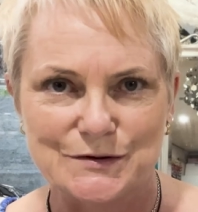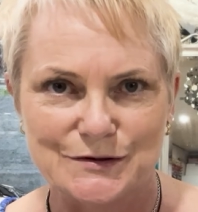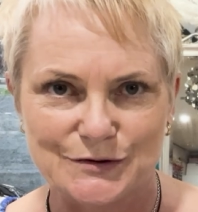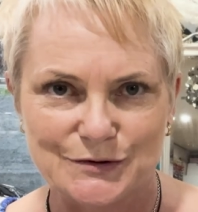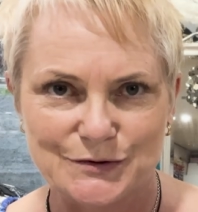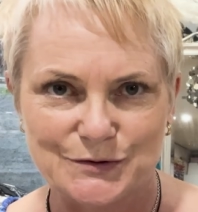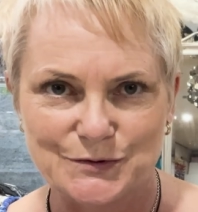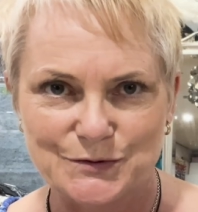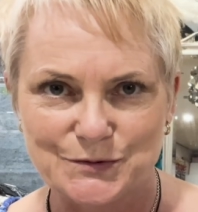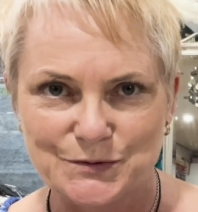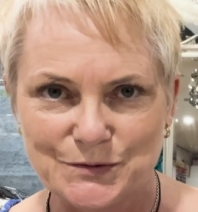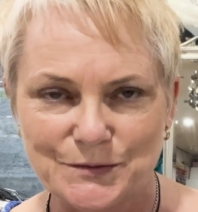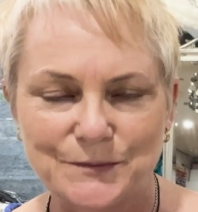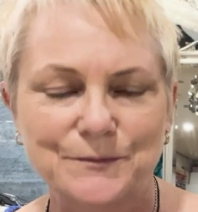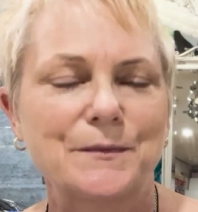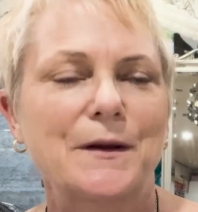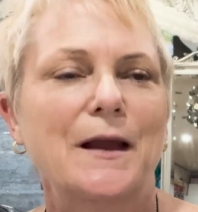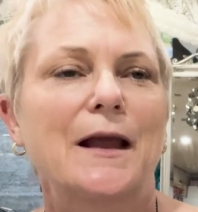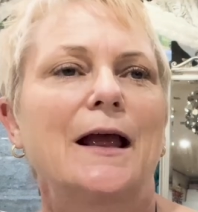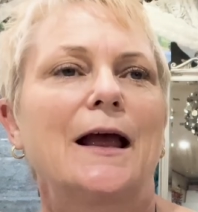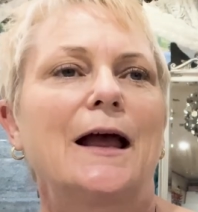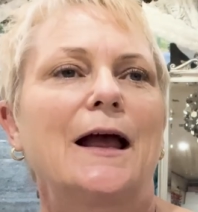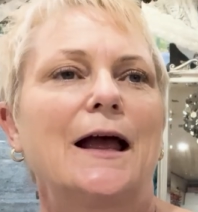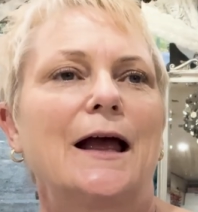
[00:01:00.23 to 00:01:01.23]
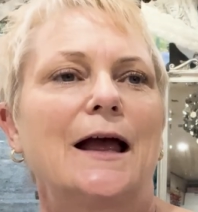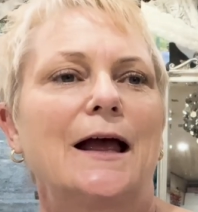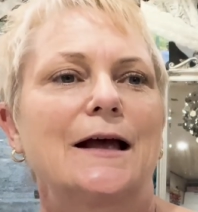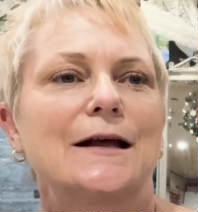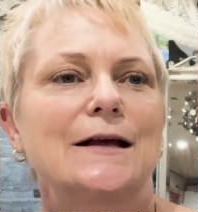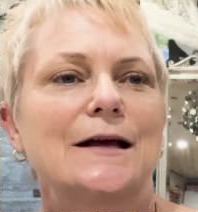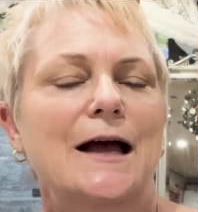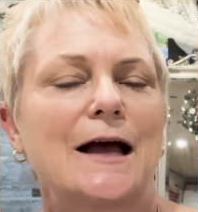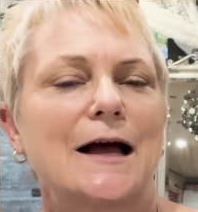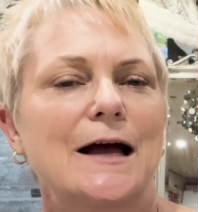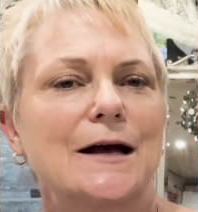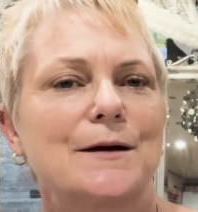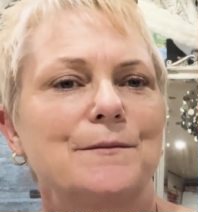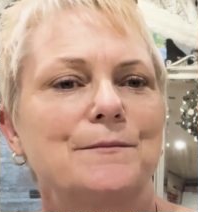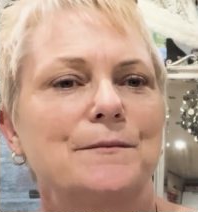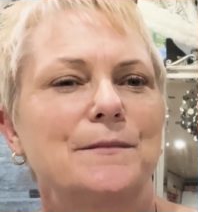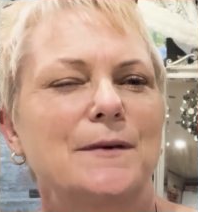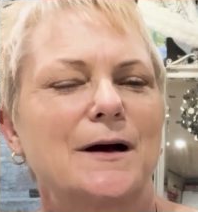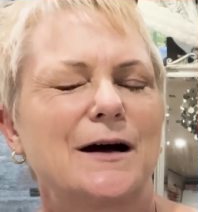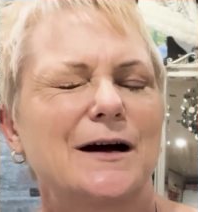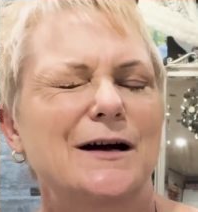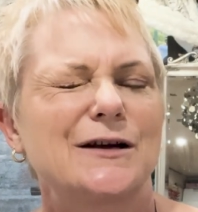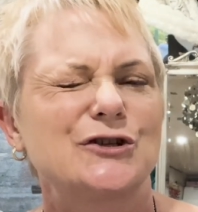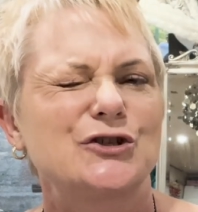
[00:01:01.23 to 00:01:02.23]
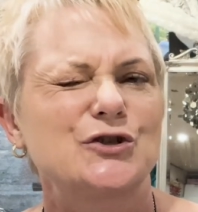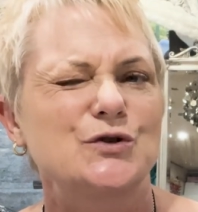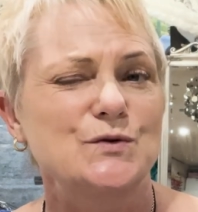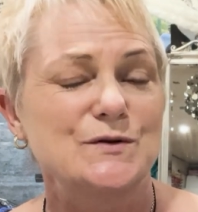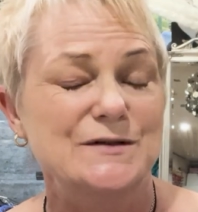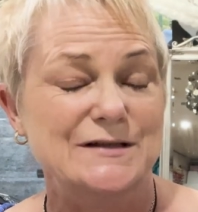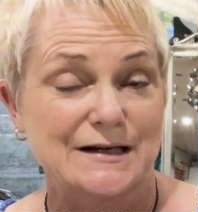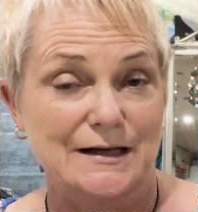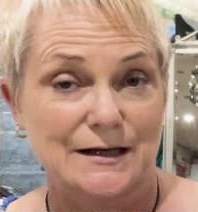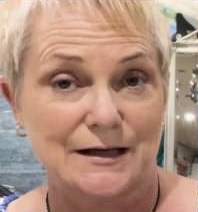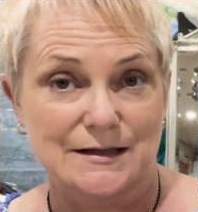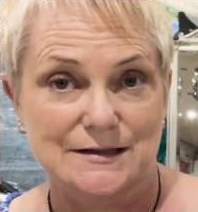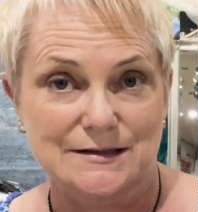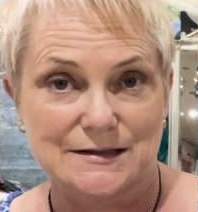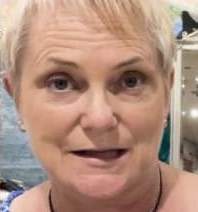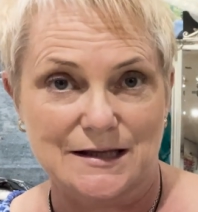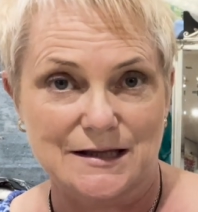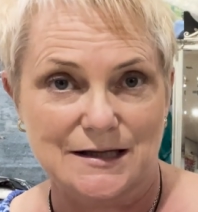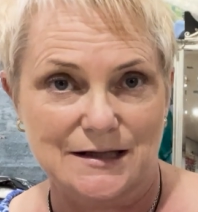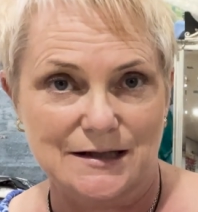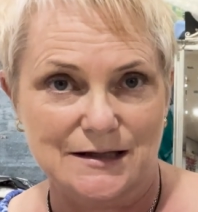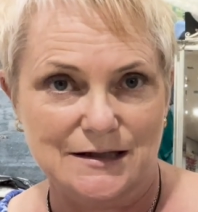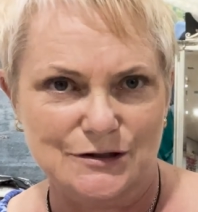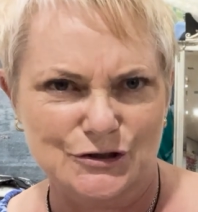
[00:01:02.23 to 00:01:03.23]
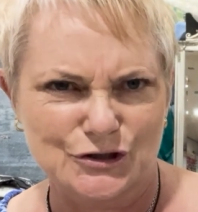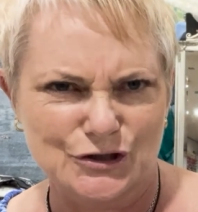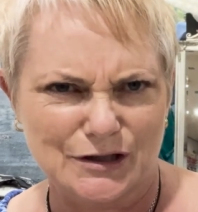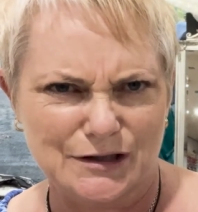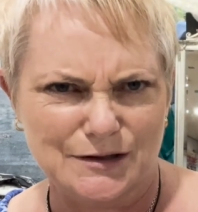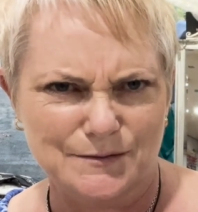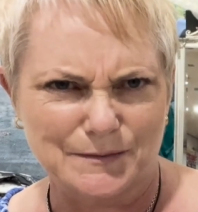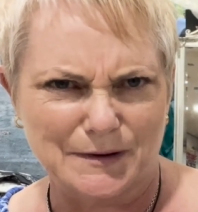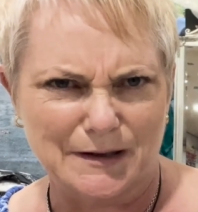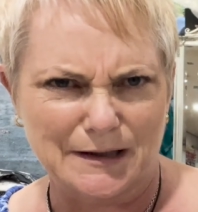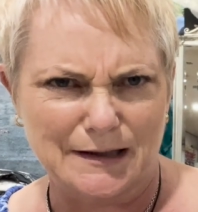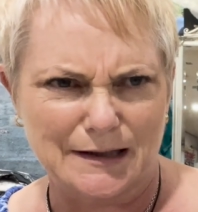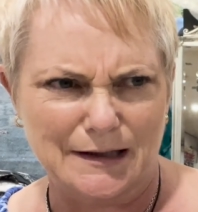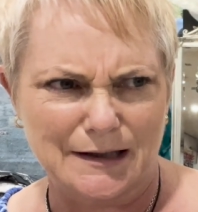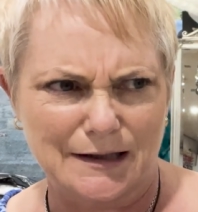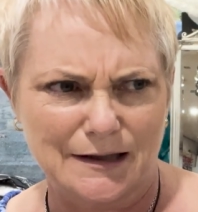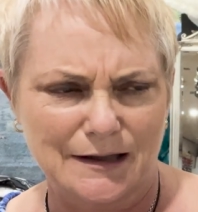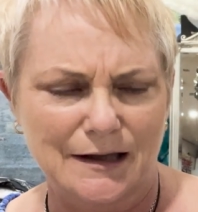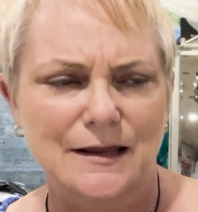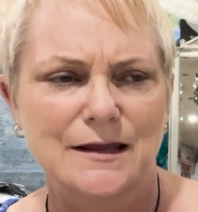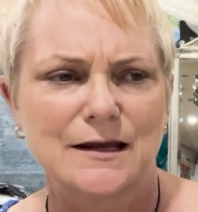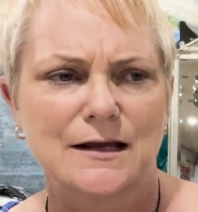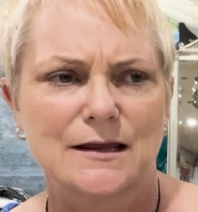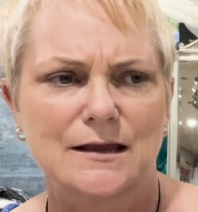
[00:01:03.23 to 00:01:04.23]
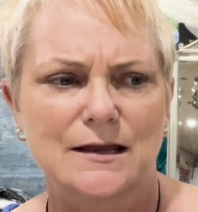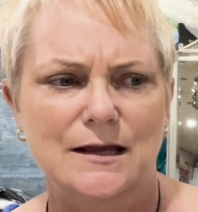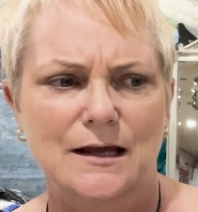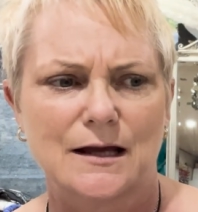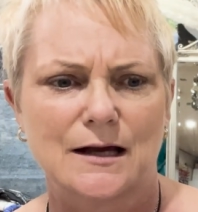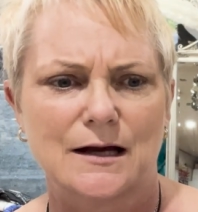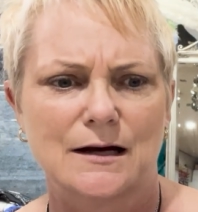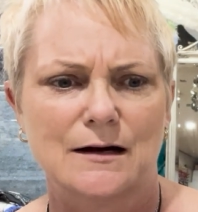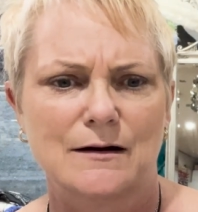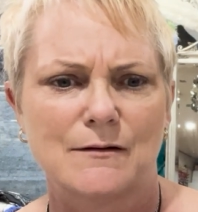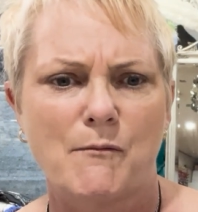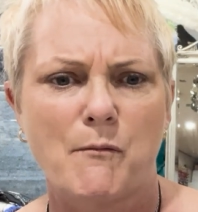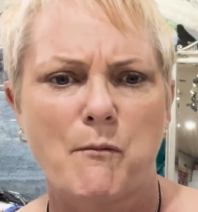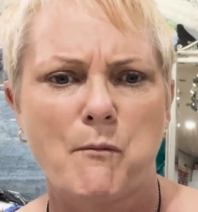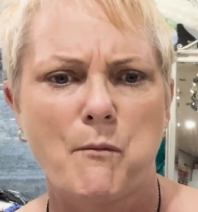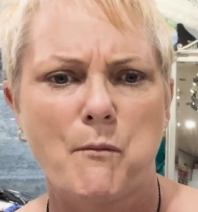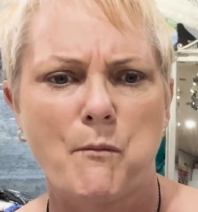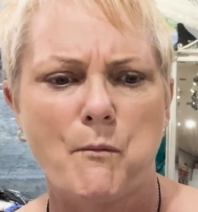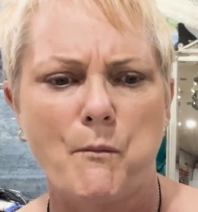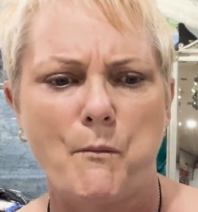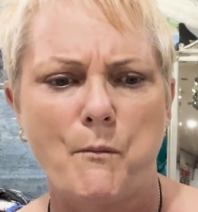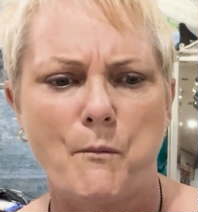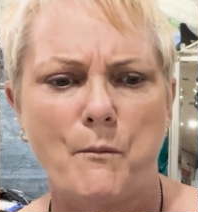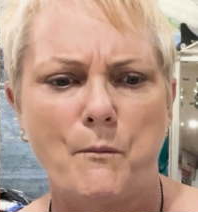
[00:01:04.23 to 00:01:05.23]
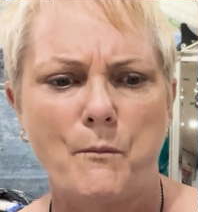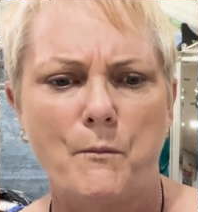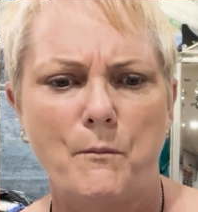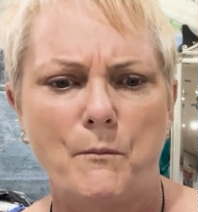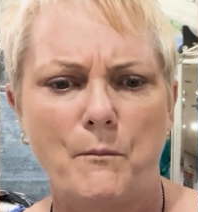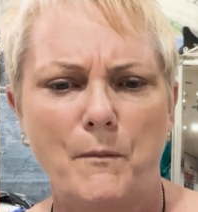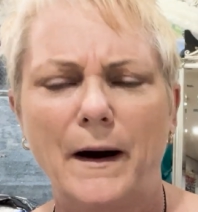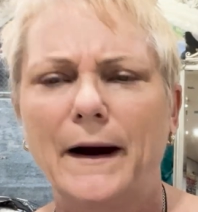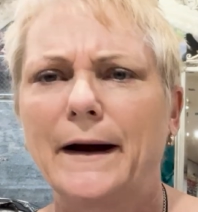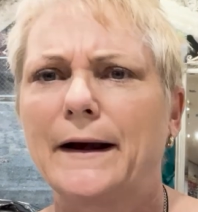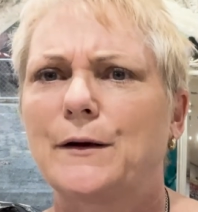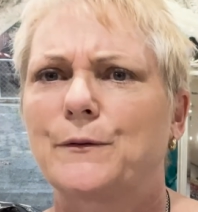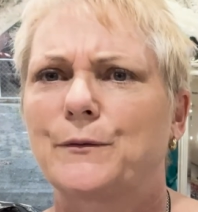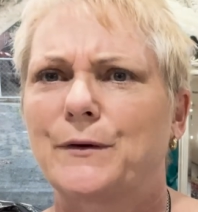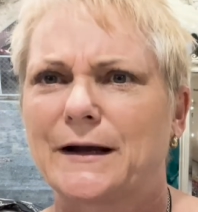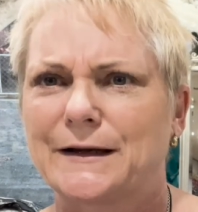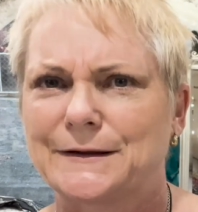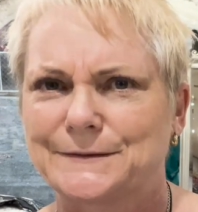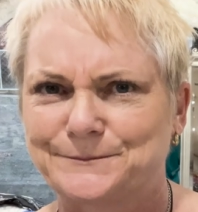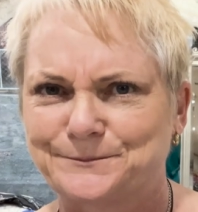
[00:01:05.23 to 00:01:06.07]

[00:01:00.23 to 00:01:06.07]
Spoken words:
to do, Tuesday, because I think they're shut Monday. I think they are. Anyway.